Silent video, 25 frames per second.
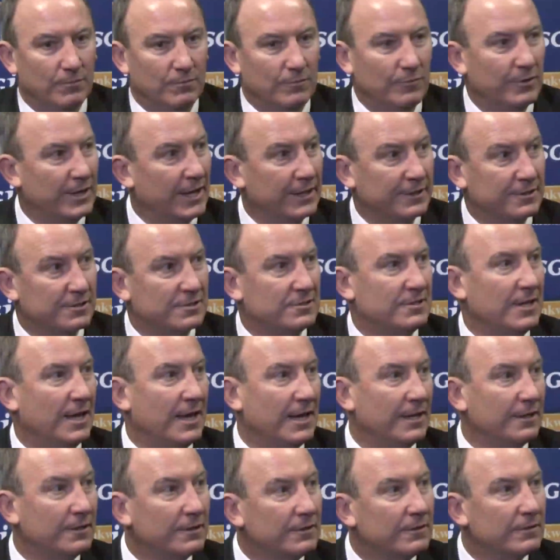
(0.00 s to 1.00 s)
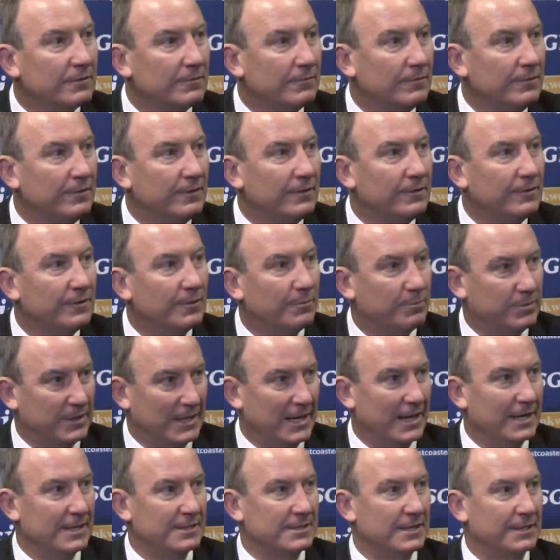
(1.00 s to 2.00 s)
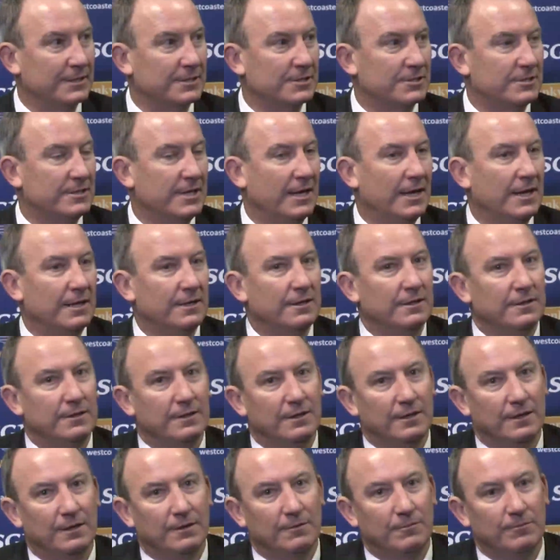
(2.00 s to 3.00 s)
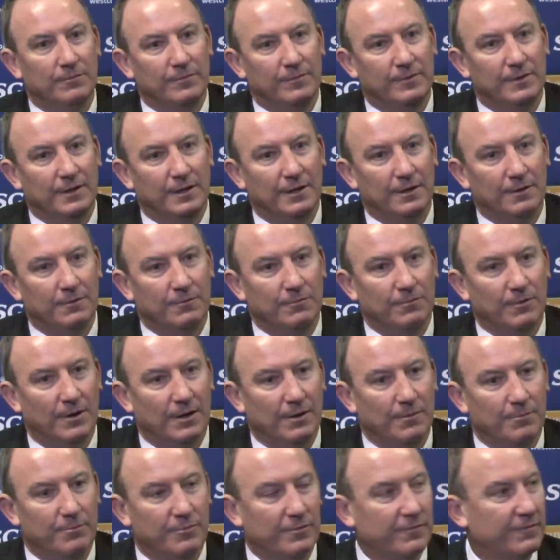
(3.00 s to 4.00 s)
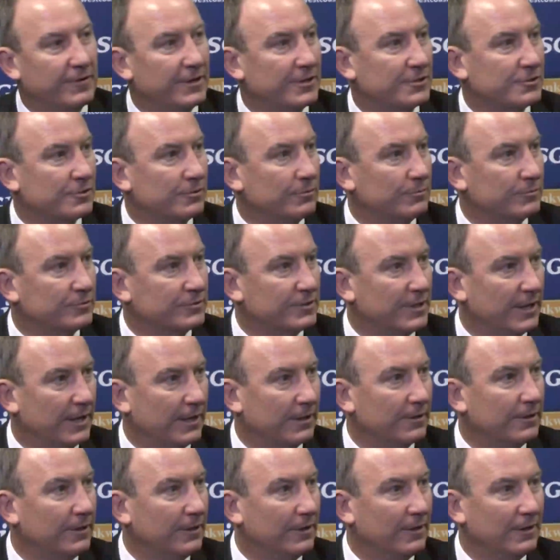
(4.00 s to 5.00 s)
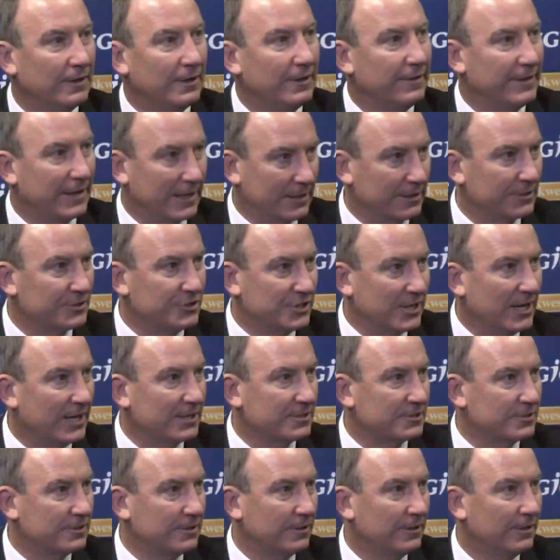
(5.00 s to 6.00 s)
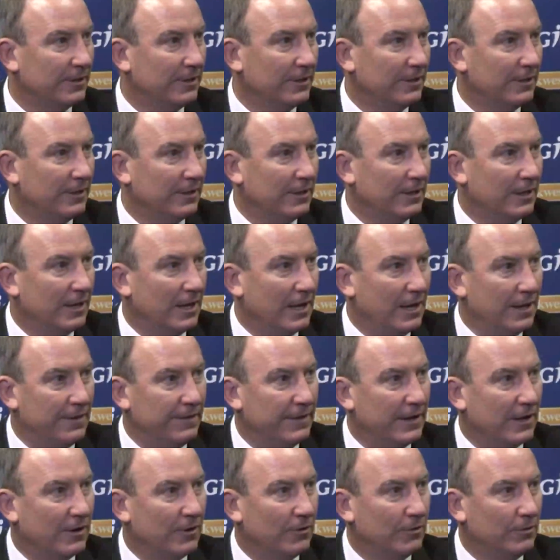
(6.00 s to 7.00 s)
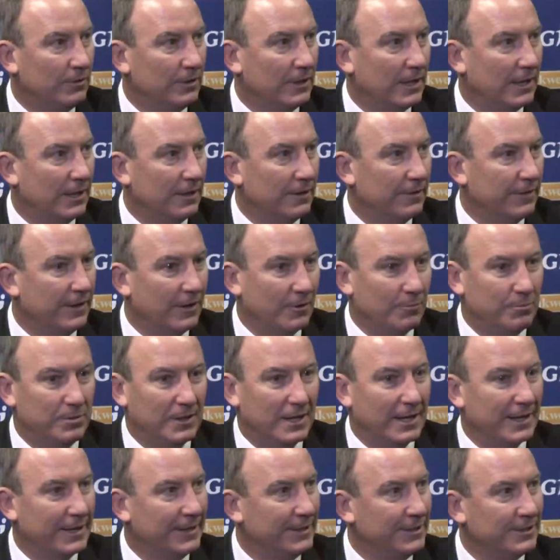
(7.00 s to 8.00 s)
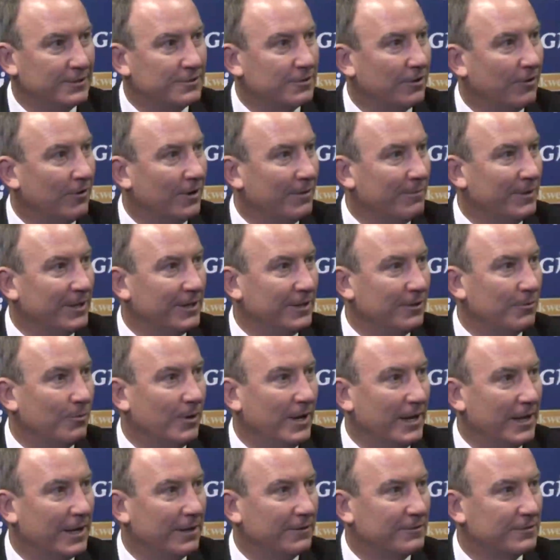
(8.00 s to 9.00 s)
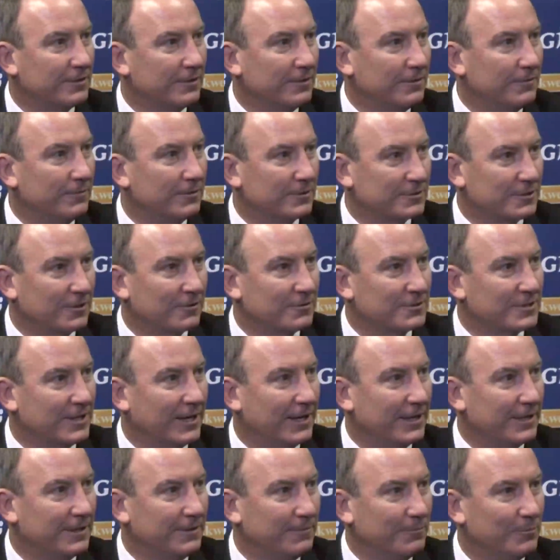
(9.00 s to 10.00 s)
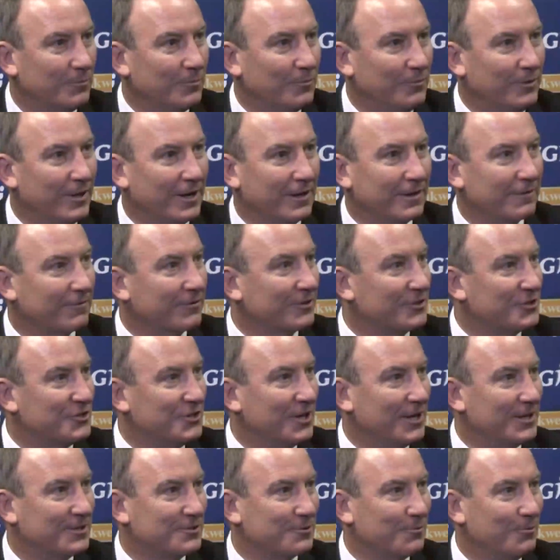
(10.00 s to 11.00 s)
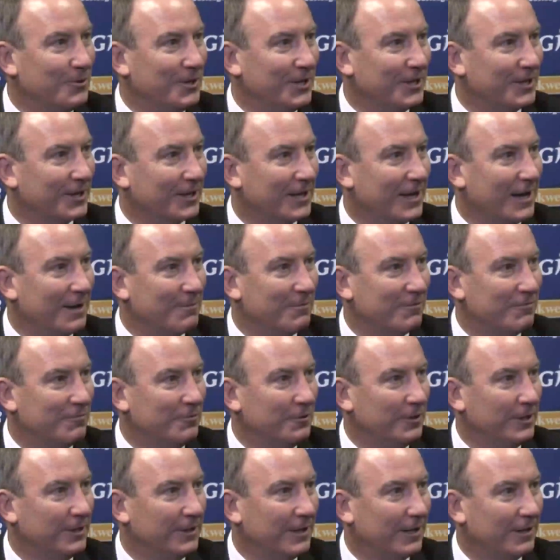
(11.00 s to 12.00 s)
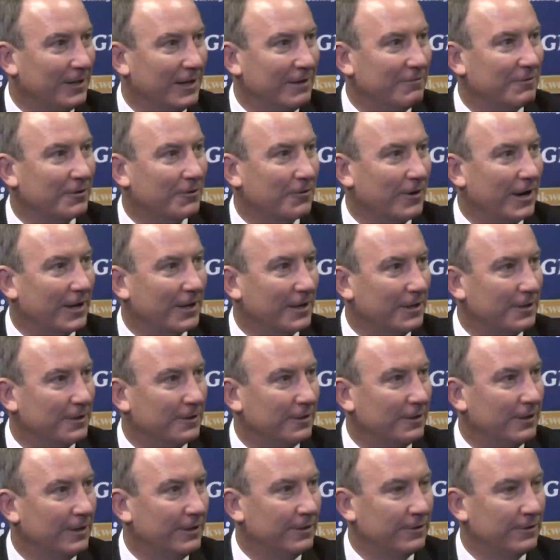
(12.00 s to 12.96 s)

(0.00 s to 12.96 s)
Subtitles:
We understand it. The players understand it. They're professionals. They'll adjust. And they'll play any time, anywhere, as long as they know they've got a chance of winning a game of footy, they'll have a crack at it.